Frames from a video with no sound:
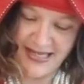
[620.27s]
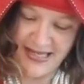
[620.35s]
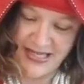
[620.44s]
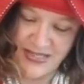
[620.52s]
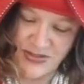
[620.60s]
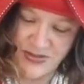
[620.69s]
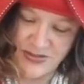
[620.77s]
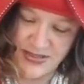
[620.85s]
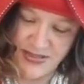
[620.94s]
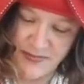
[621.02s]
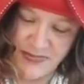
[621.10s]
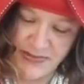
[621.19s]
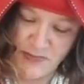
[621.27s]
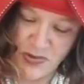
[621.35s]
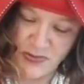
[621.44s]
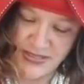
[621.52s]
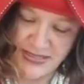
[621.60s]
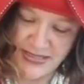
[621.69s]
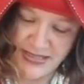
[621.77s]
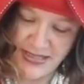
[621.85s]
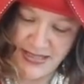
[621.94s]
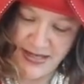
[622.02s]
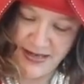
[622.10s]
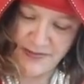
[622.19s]
So it's going to be mostly
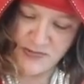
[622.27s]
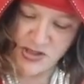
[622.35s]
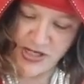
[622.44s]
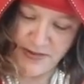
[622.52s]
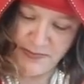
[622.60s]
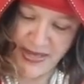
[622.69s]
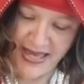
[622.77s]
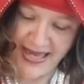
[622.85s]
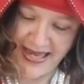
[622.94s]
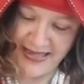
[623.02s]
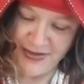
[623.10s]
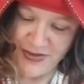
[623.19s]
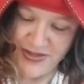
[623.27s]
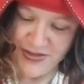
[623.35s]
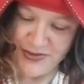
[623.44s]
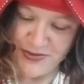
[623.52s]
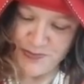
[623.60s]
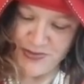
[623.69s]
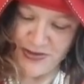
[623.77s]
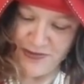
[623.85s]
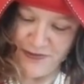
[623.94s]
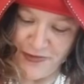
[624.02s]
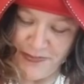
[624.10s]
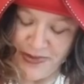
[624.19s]
champagne. Look at those
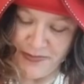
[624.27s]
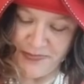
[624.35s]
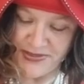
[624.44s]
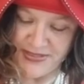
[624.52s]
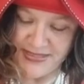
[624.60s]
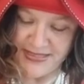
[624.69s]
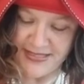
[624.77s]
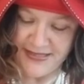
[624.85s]
beautiful bubbles.